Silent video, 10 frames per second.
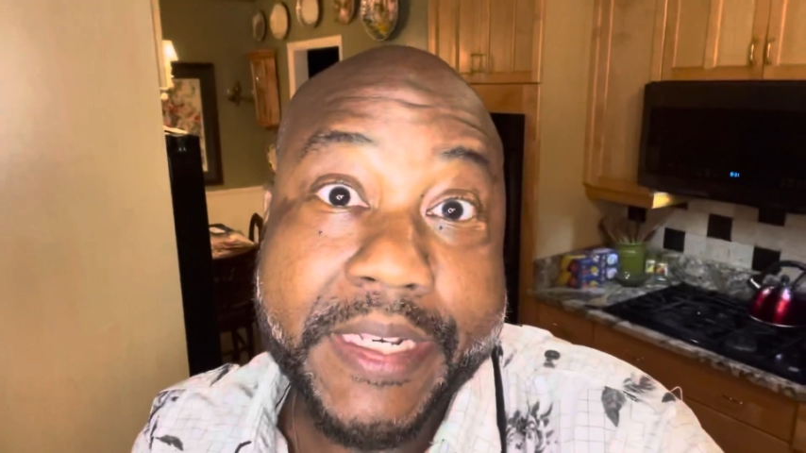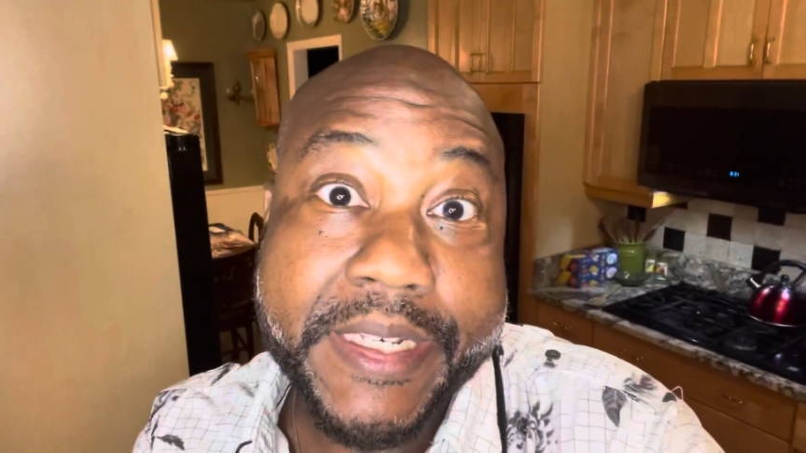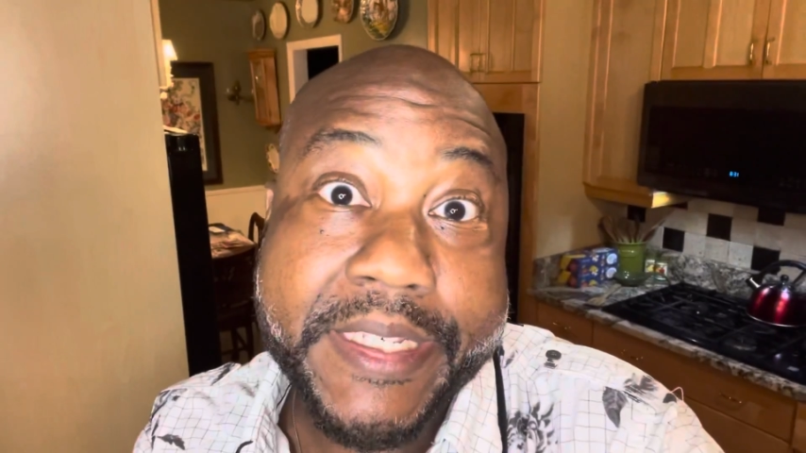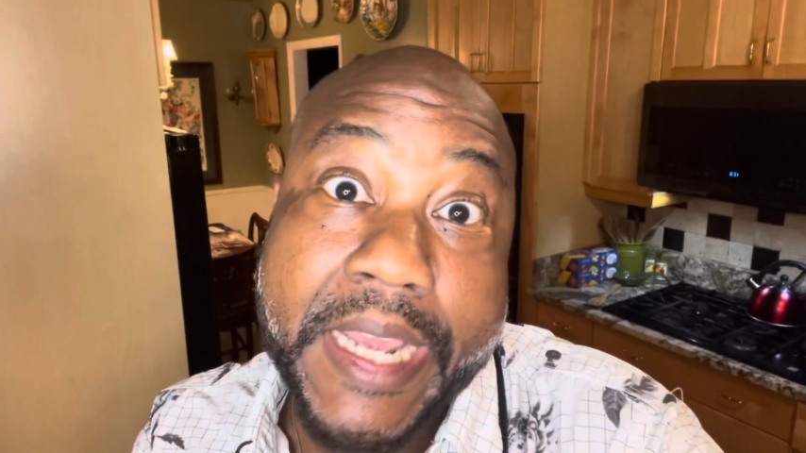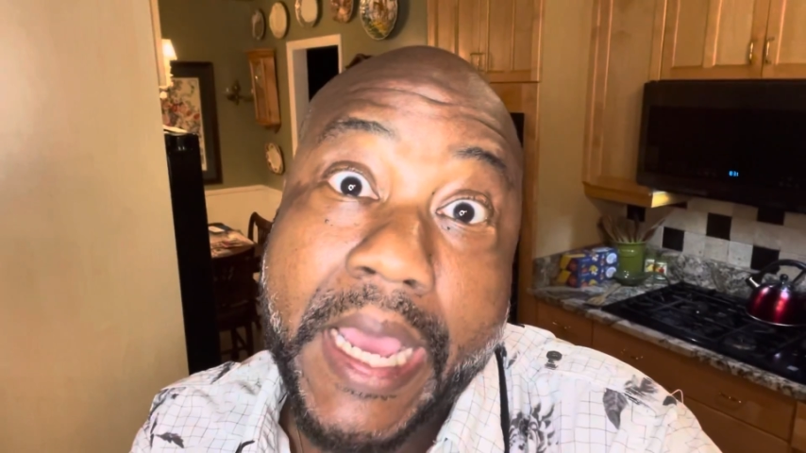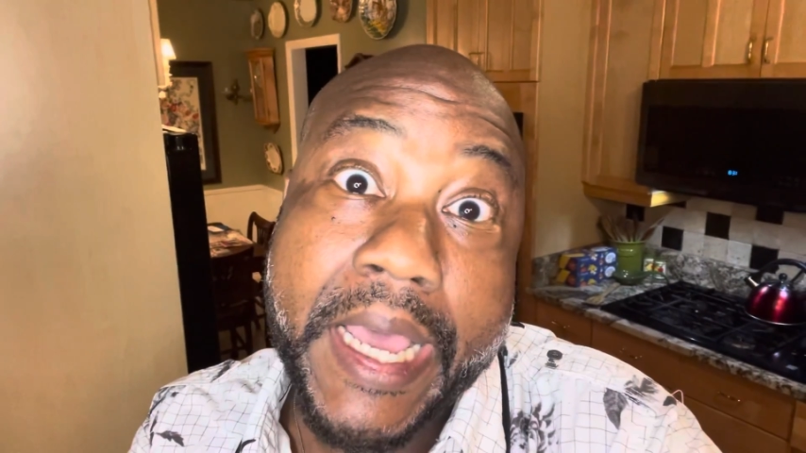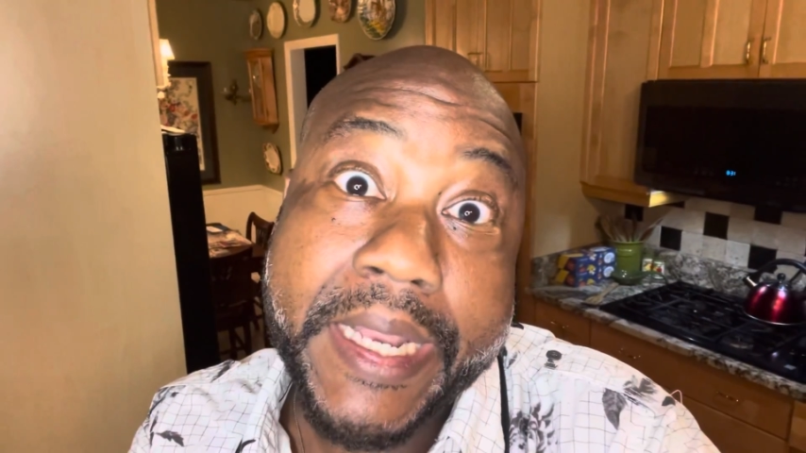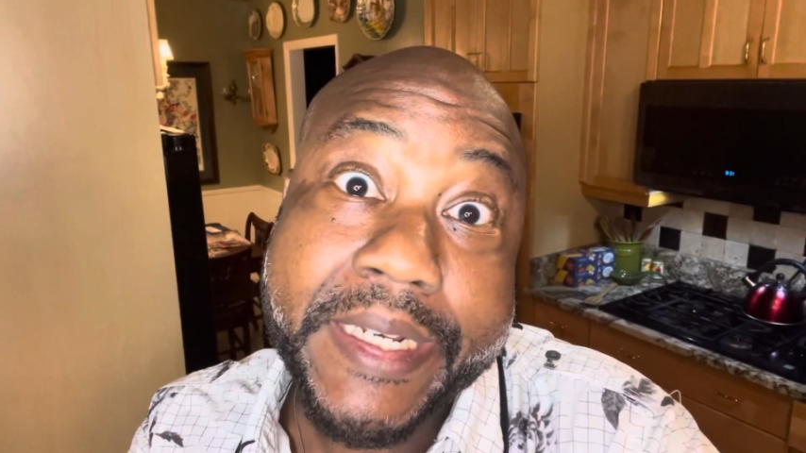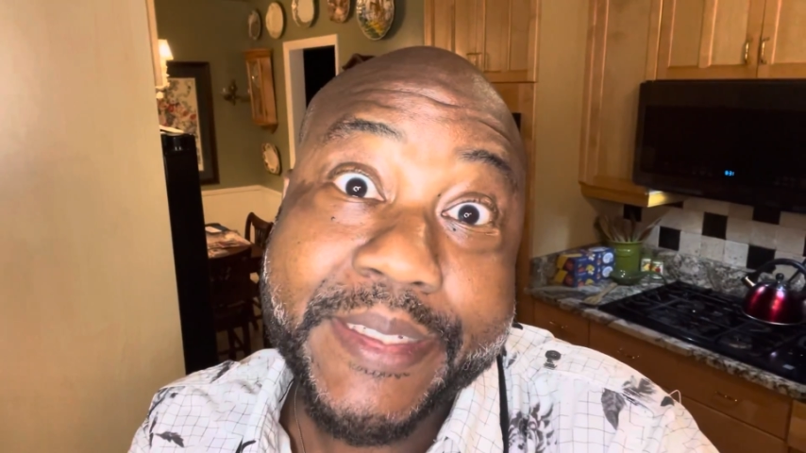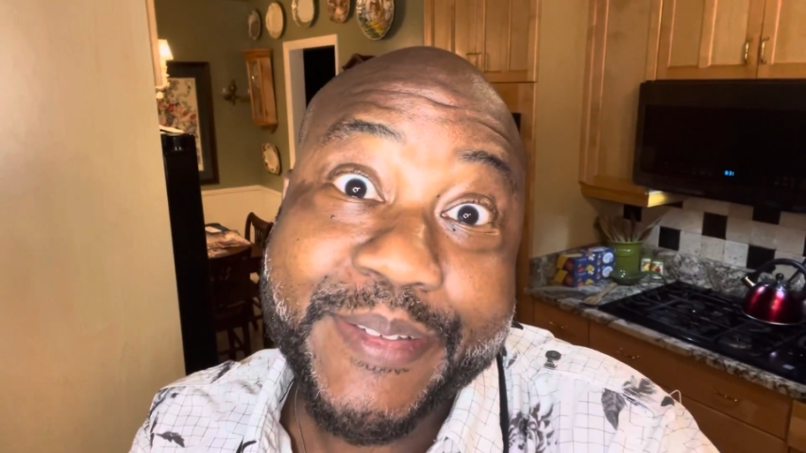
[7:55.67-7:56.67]

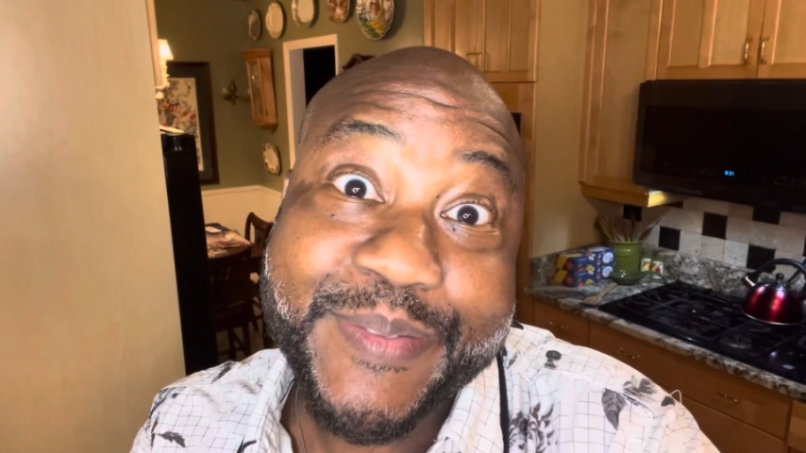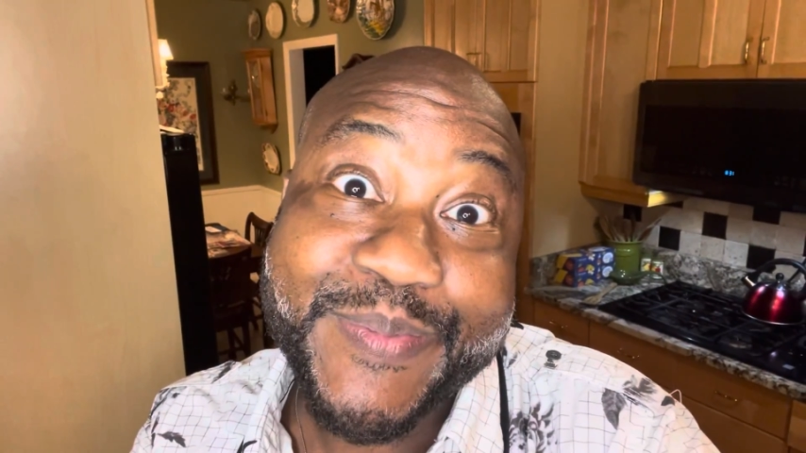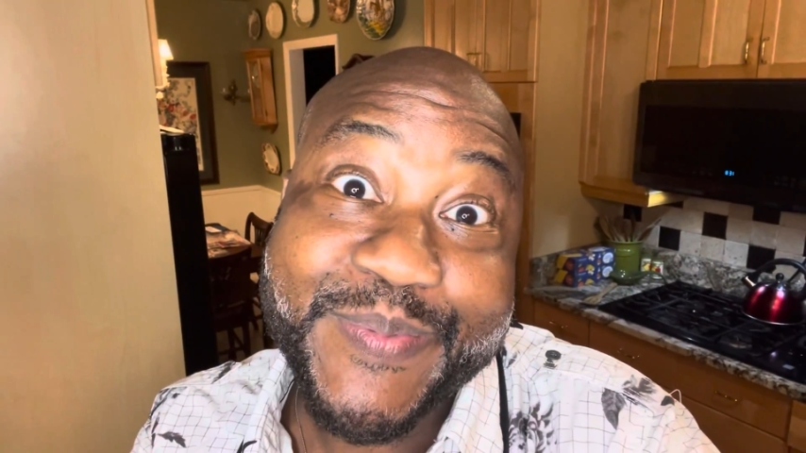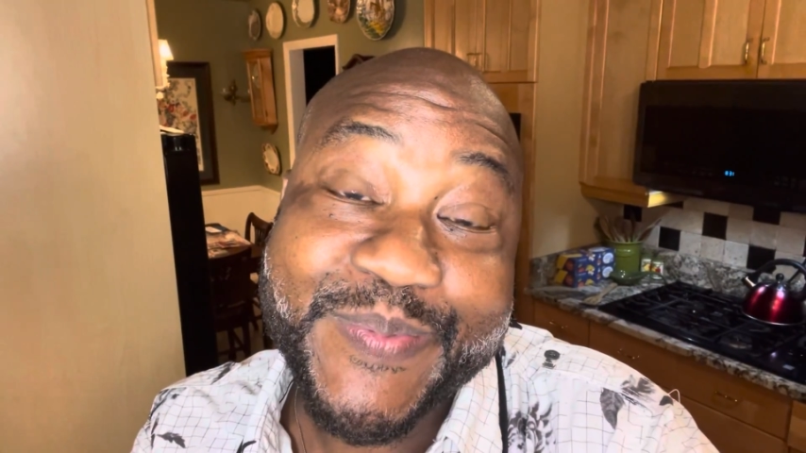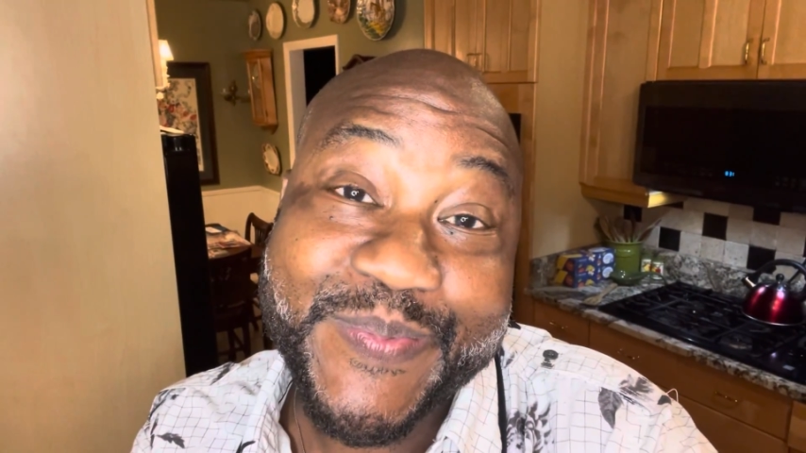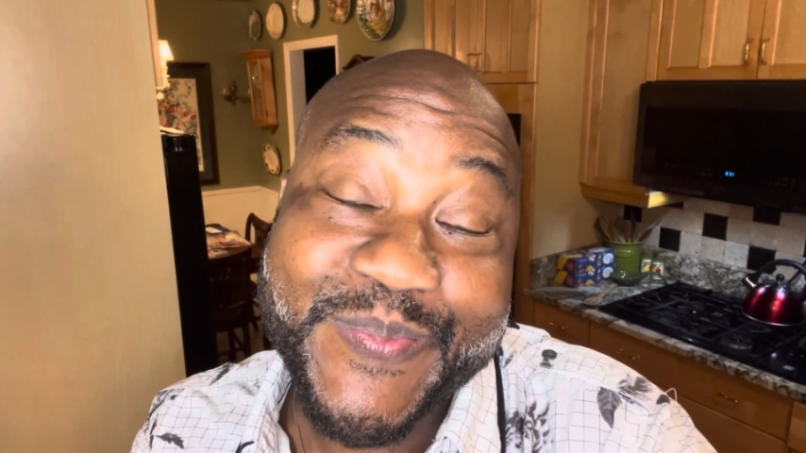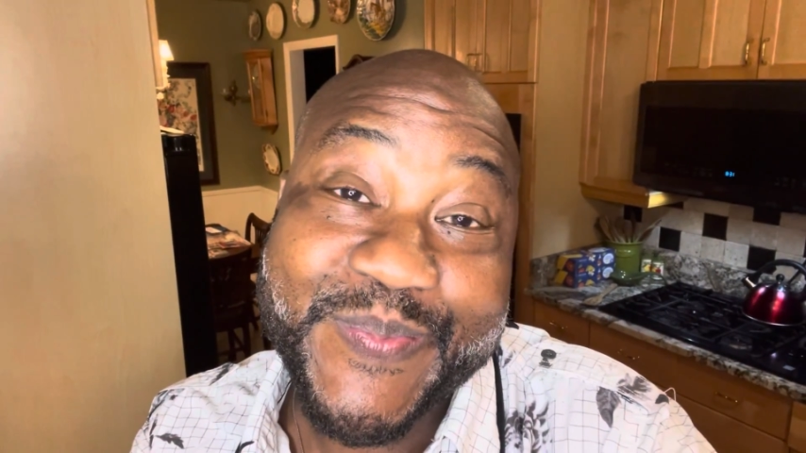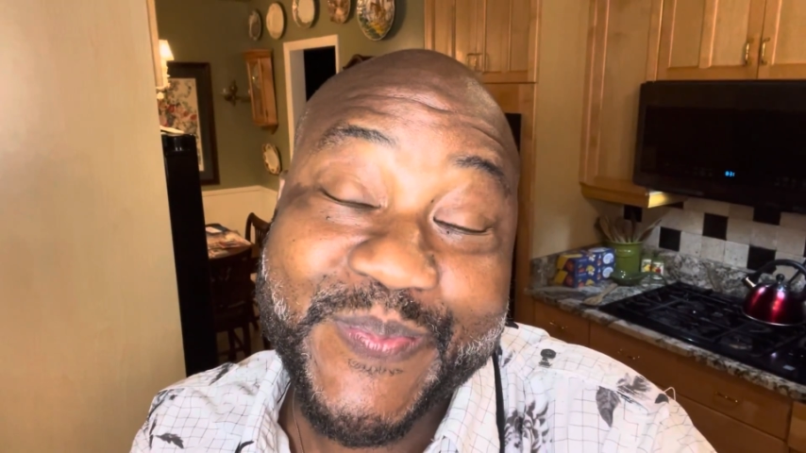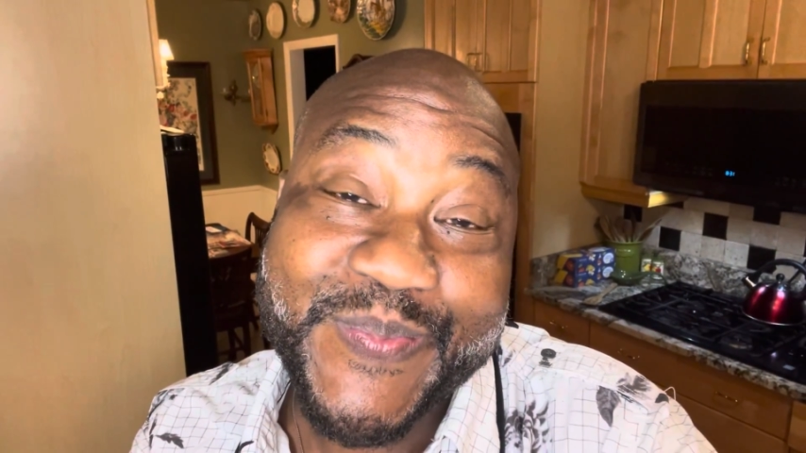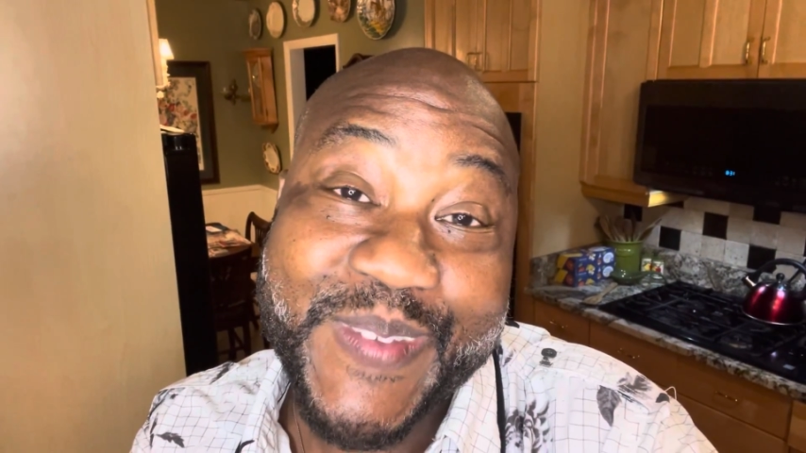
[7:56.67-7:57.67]
Done.
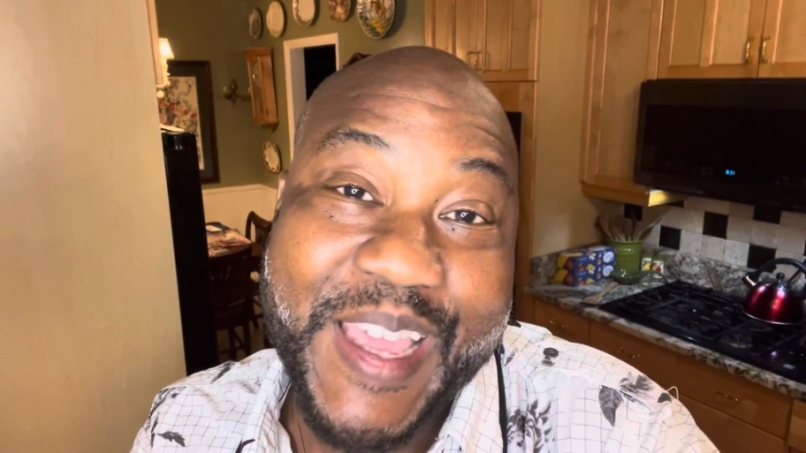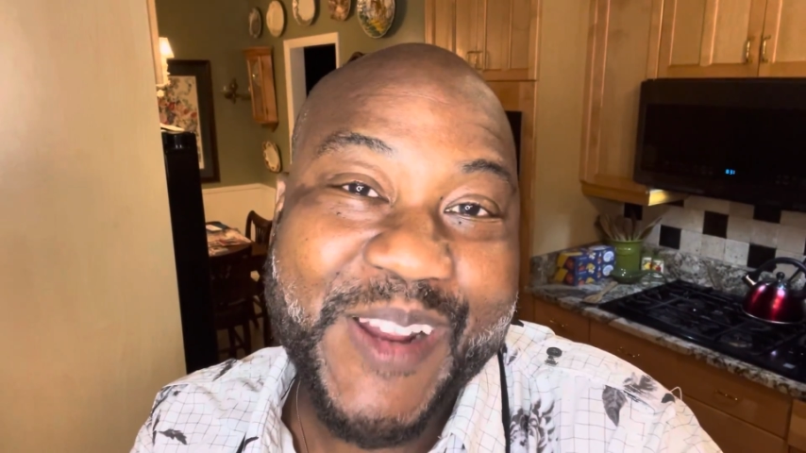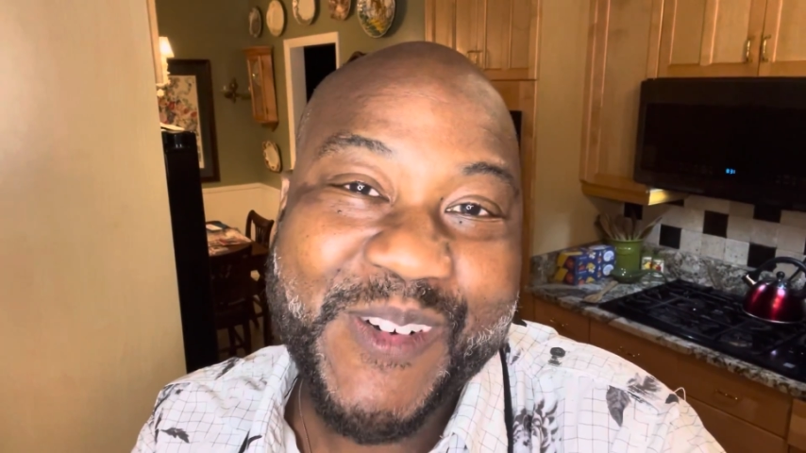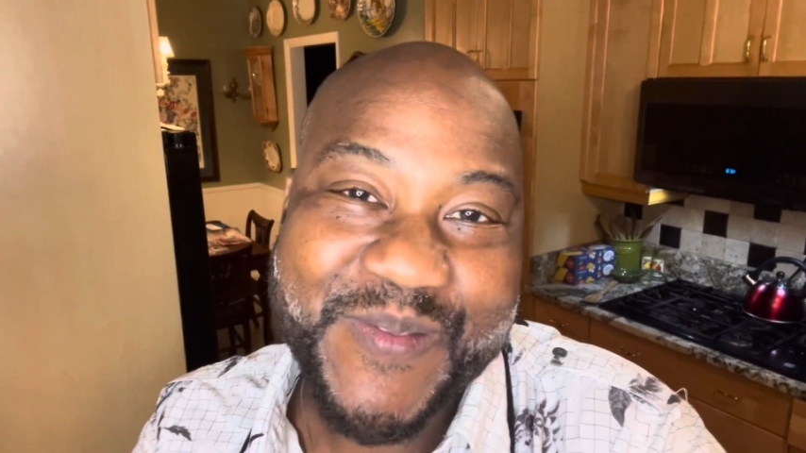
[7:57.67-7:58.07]
And then we'll